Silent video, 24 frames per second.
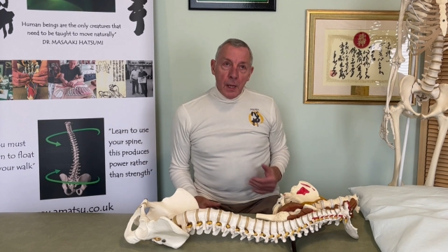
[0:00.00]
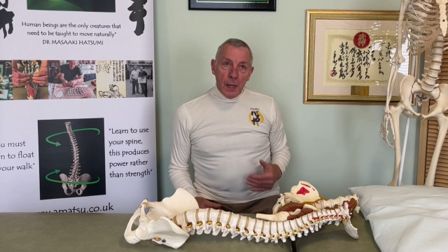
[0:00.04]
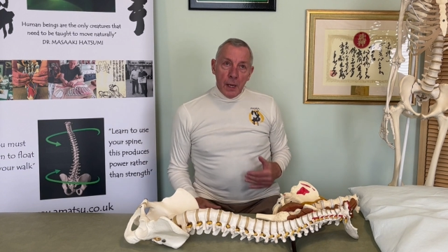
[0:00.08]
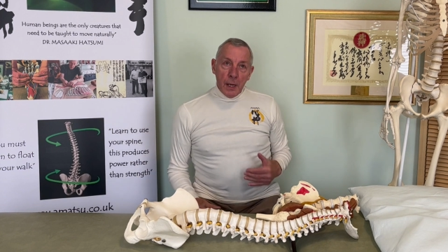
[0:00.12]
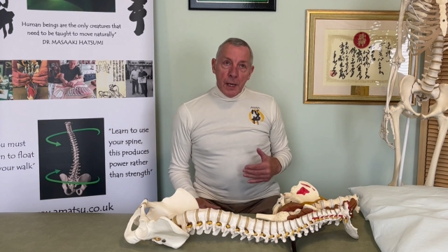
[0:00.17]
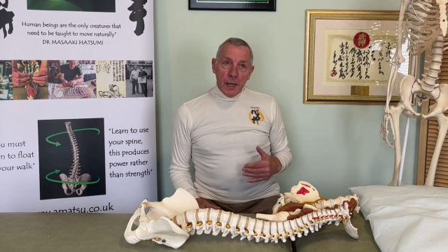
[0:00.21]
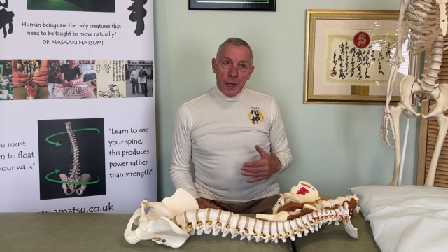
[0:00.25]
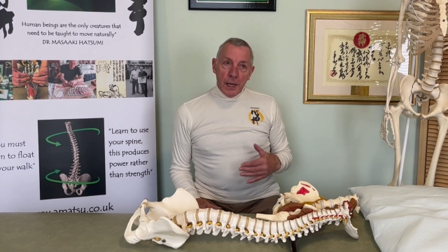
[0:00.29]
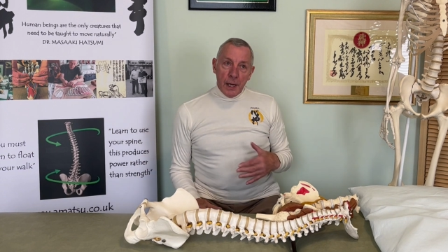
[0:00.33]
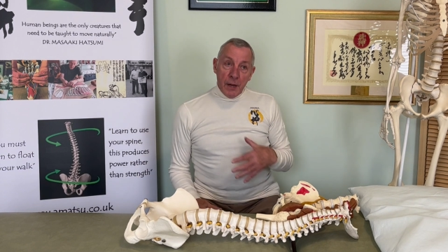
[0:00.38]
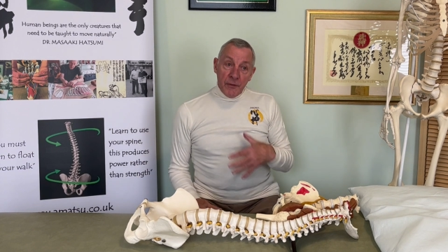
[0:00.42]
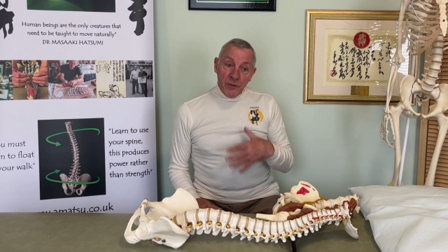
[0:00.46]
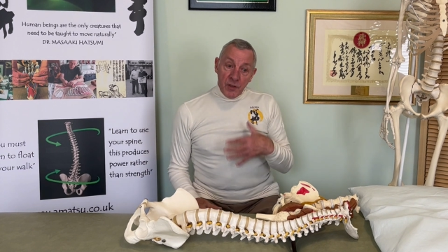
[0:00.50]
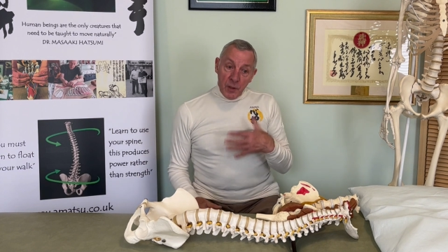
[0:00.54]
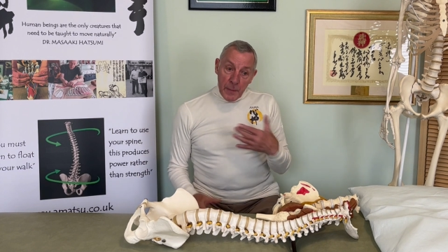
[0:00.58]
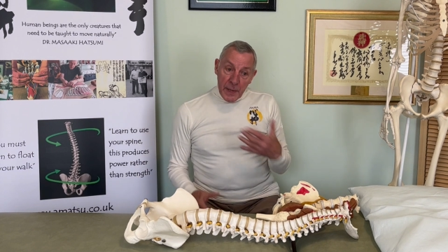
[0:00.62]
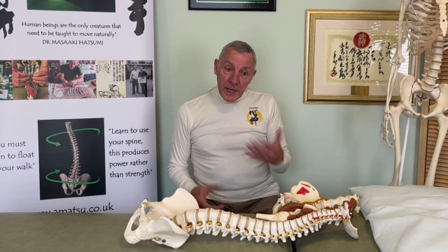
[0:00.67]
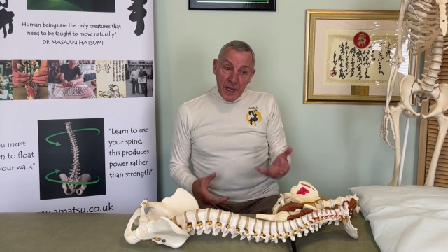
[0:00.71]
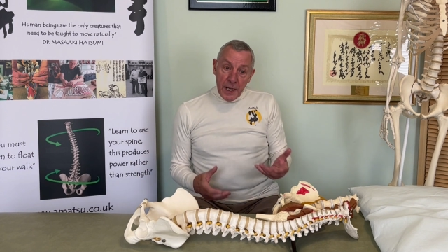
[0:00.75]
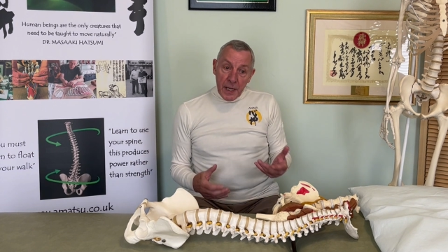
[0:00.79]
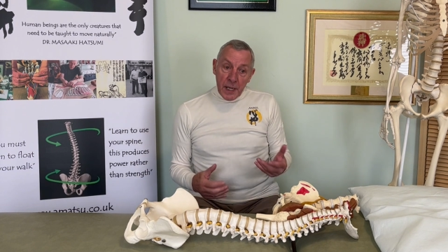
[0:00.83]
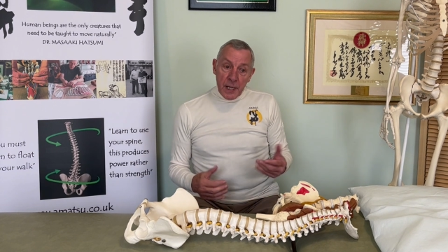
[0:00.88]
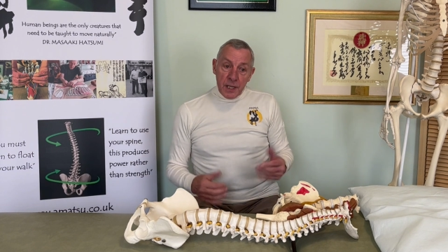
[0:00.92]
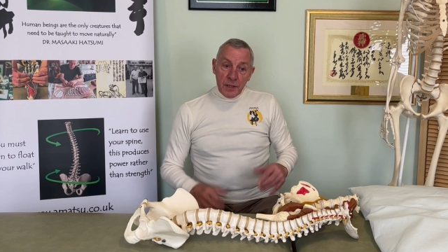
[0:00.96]
After many
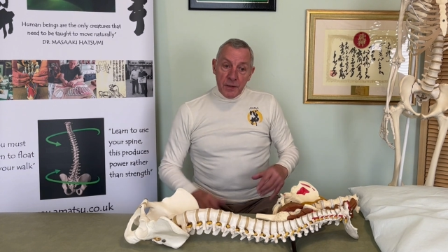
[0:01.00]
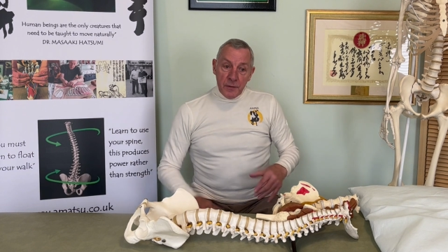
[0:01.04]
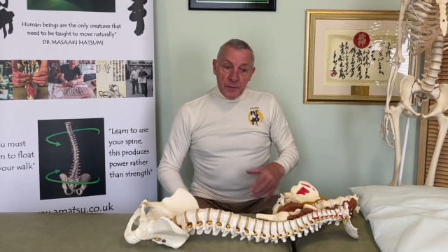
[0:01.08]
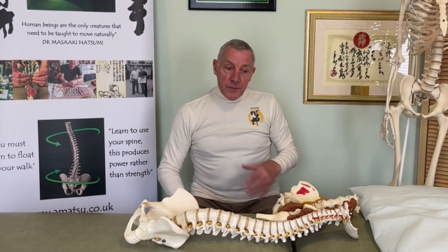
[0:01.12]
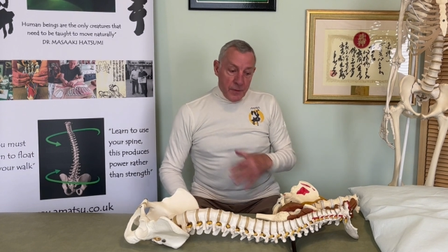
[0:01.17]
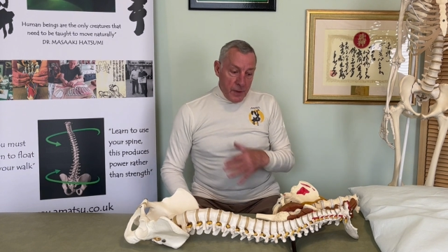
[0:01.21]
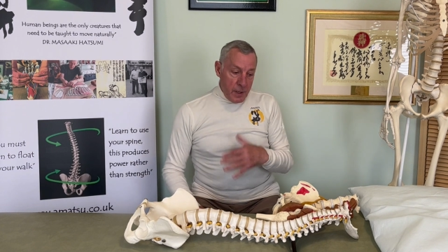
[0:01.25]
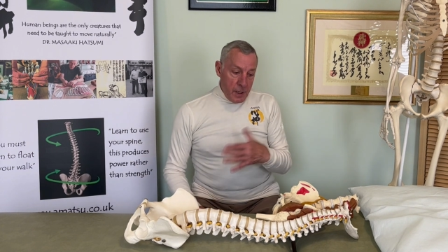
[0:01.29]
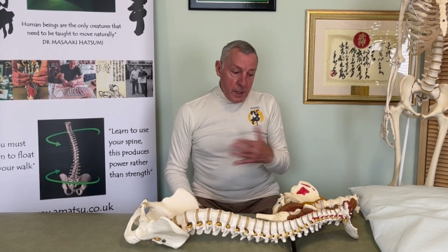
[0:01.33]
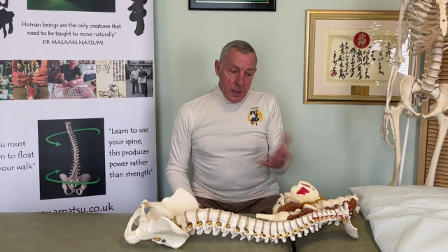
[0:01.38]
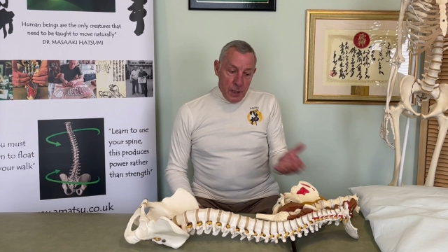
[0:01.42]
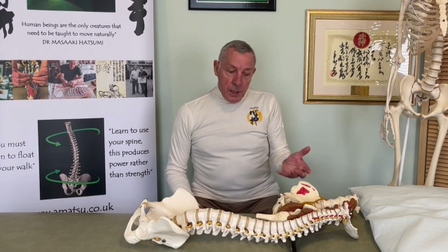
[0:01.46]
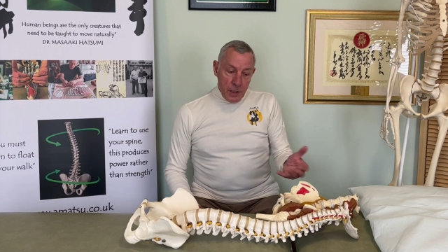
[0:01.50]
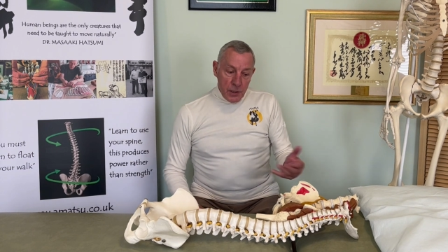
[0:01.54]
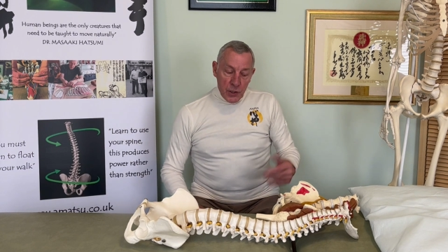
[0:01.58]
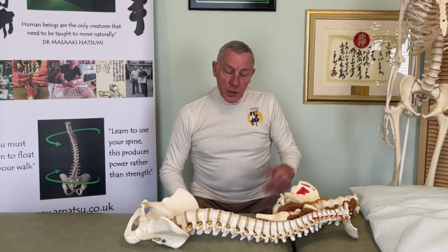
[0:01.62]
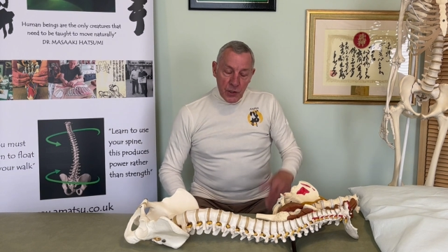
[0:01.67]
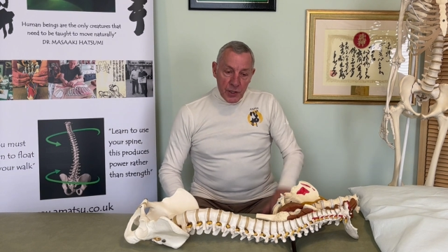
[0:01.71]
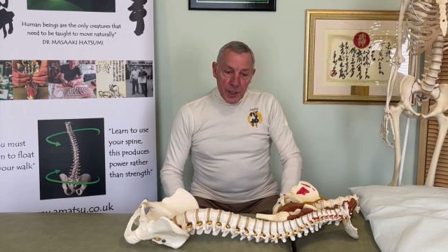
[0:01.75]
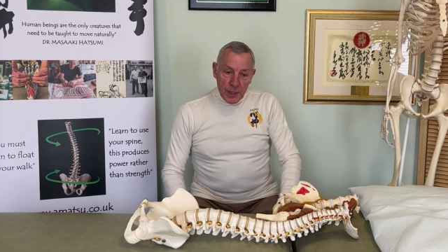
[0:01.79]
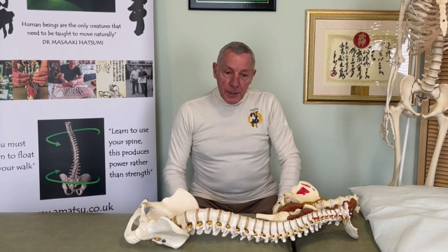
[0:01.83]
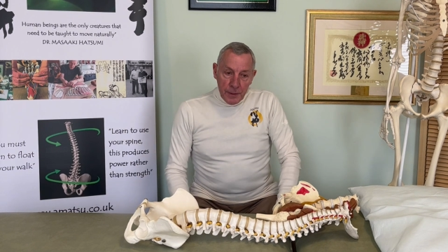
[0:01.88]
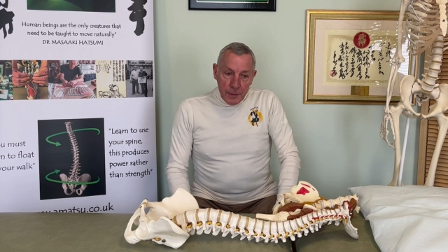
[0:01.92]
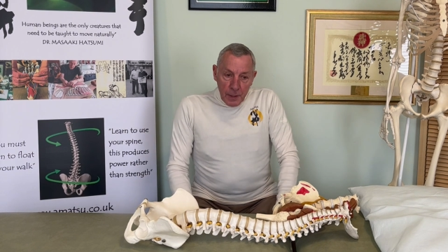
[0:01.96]
years of
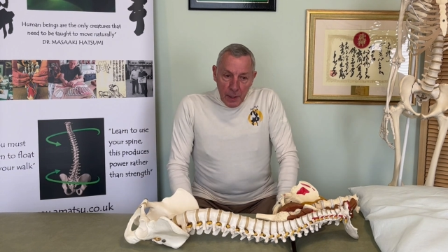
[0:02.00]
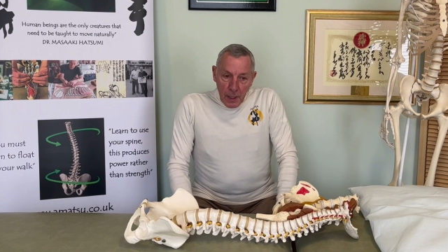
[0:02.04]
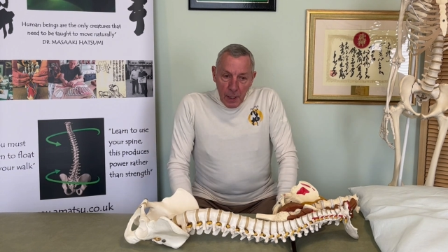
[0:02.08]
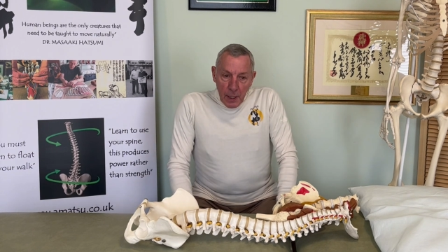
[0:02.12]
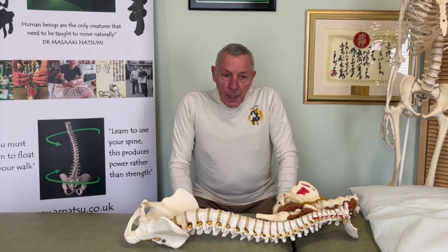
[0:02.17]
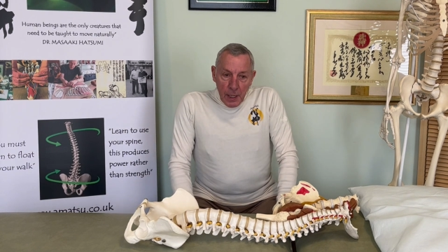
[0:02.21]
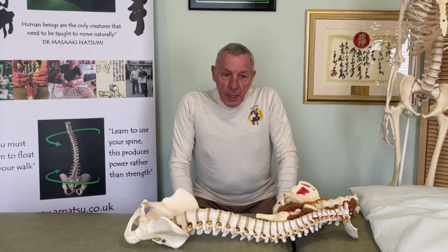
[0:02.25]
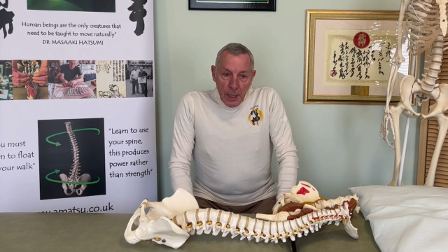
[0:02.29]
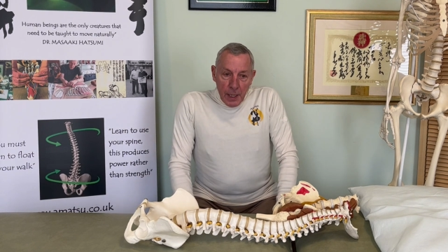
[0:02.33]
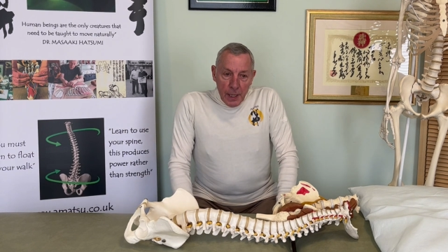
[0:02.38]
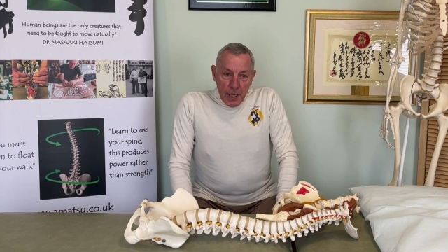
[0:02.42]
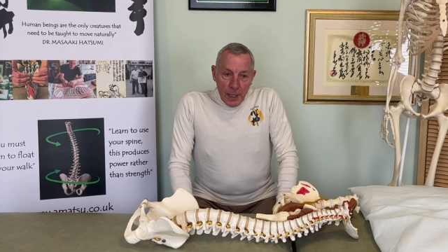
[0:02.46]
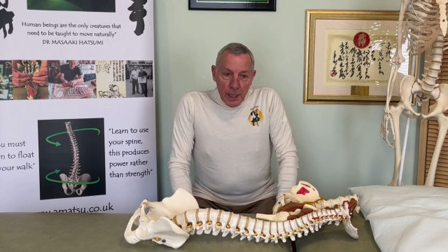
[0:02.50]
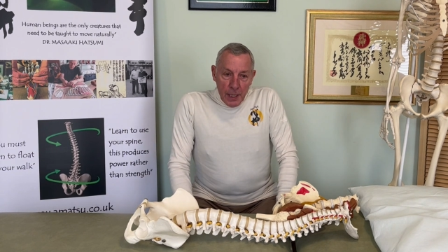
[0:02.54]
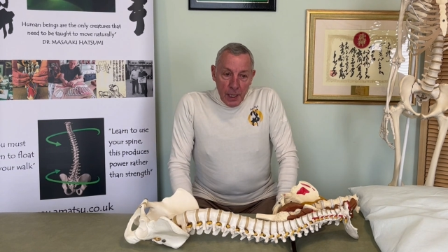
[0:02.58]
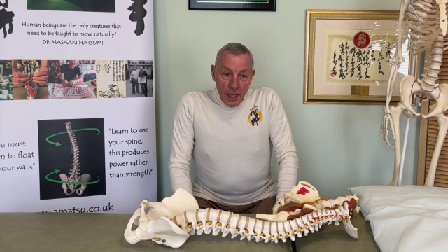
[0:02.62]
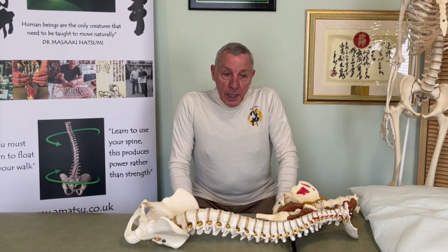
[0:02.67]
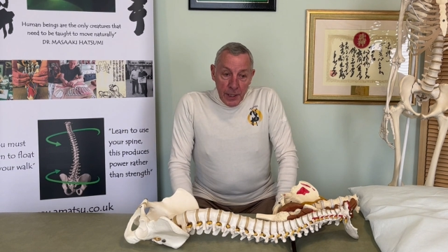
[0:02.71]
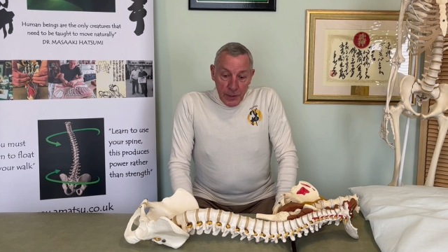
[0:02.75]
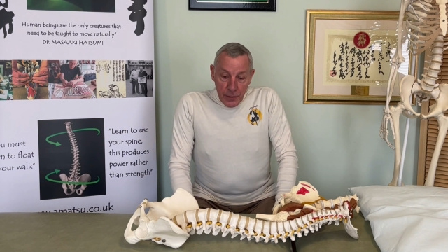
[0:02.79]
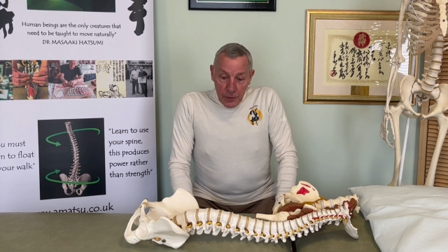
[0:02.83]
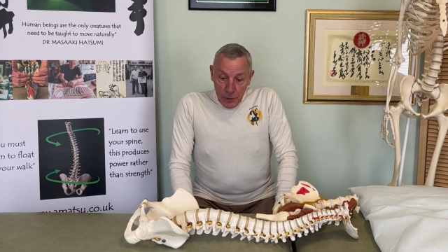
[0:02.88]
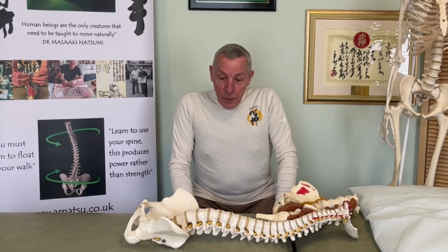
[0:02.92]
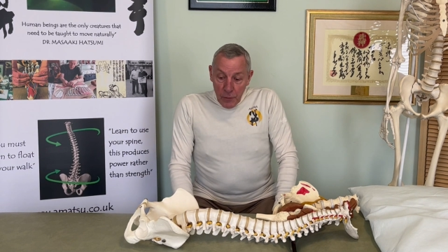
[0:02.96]
adjusting, I
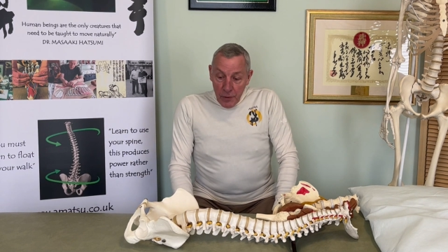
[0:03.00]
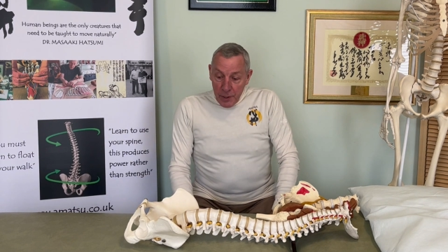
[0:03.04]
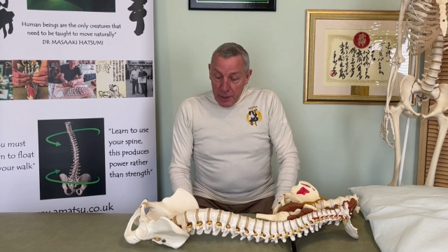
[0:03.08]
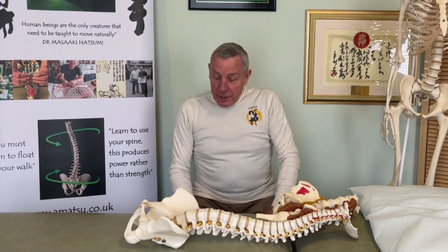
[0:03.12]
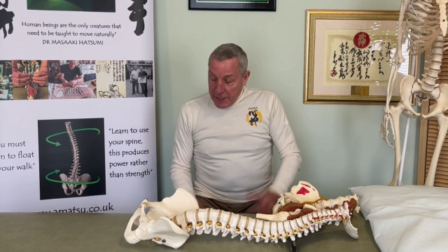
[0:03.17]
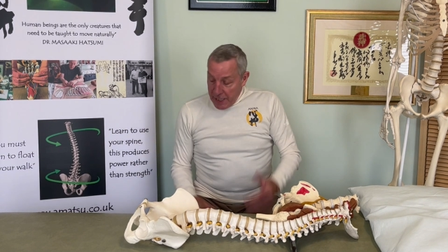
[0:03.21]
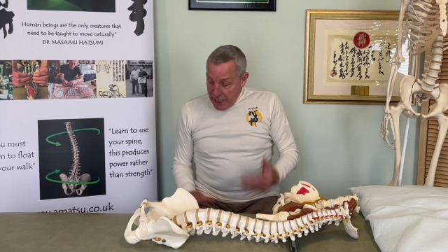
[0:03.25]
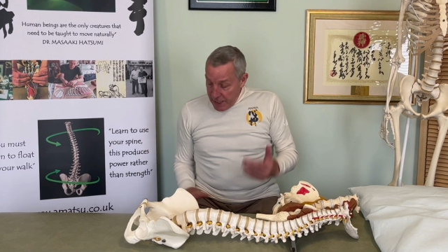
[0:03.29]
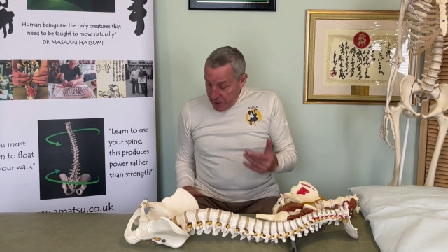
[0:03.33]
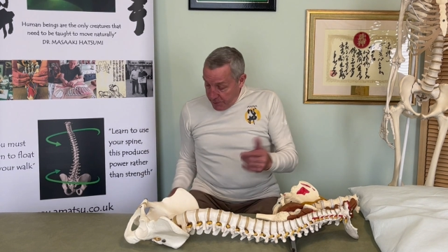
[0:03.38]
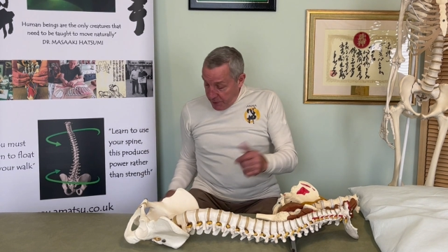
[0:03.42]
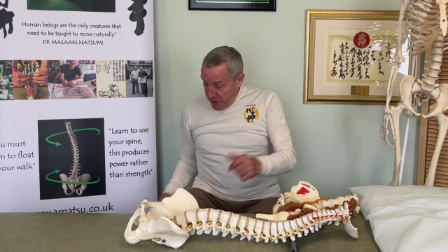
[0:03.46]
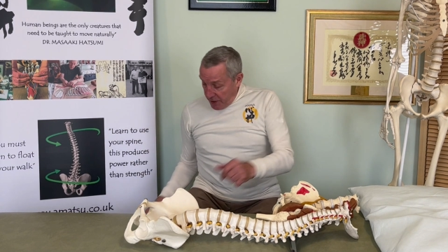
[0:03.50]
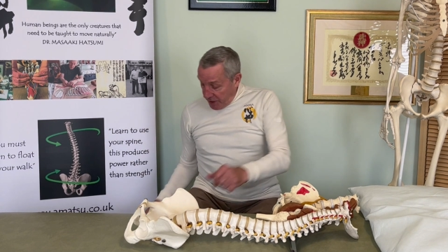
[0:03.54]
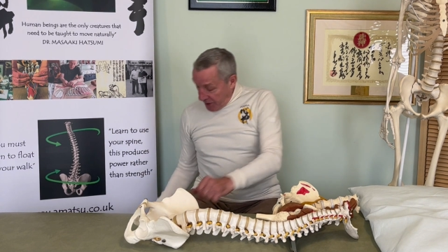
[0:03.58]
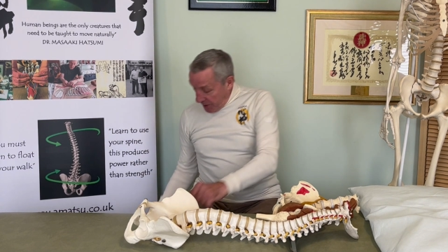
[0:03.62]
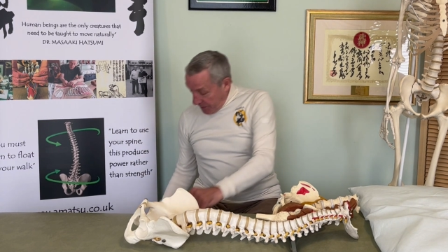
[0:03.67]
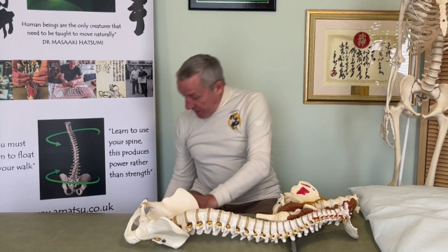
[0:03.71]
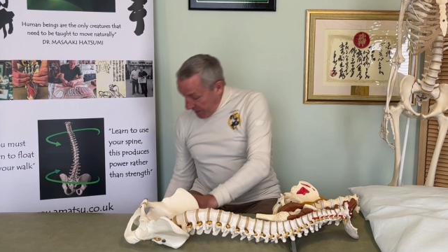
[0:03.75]
learned another chiropractic